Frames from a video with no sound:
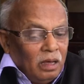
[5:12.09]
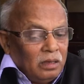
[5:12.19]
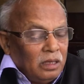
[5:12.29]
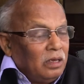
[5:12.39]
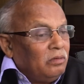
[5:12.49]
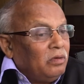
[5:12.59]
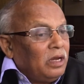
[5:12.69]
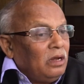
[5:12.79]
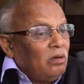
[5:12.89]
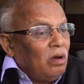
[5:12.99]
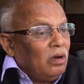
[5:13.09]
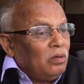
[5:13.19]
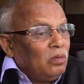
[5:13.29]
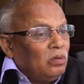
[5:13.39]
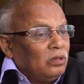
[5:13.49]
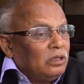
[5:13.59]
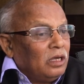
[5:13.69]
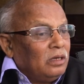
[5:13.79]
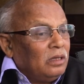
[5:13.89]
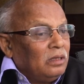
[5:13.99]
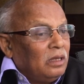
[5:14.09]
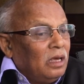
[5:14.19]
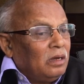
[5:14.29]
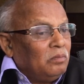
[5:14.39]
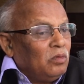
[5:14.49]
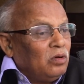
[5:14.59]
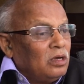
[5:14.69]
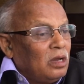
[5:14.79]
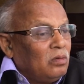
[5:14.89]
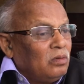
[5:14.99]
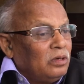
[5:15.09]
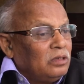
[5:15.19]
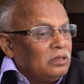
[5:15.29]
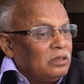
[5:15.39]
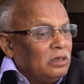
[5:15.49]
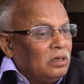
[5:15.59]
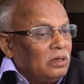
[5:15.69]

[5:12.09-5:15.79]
A very long growth, and Muungano is